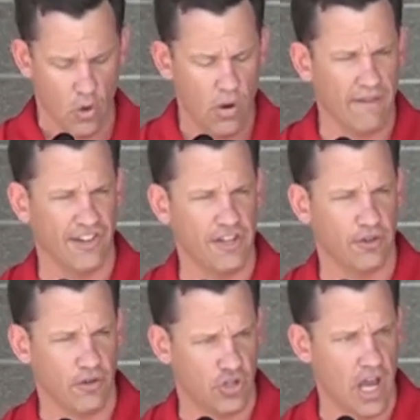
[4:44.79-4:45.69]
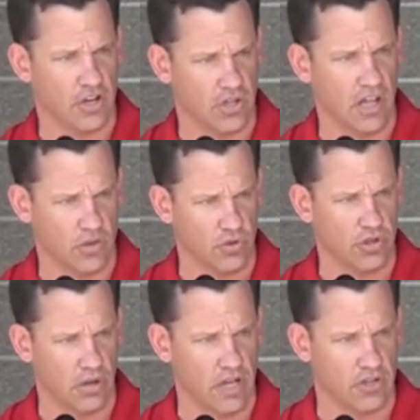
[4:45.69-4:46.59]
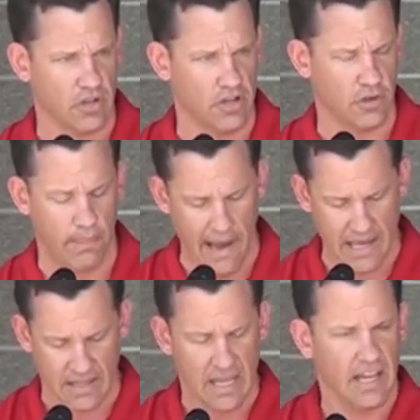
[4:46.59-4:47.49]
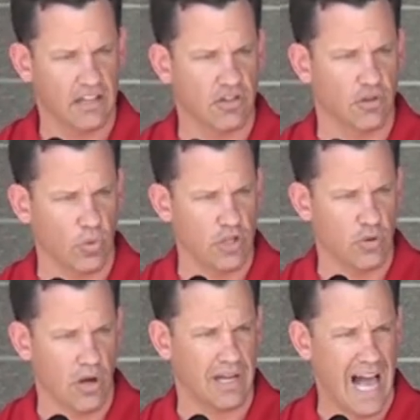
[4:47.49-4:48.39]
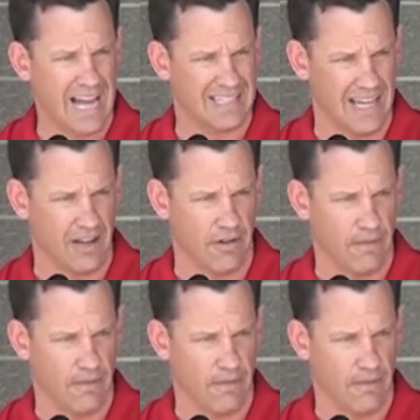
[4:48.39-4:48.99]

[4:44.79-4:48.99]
We have lethal injection. That's what your legislature passed. It's a 3-drug cocktail.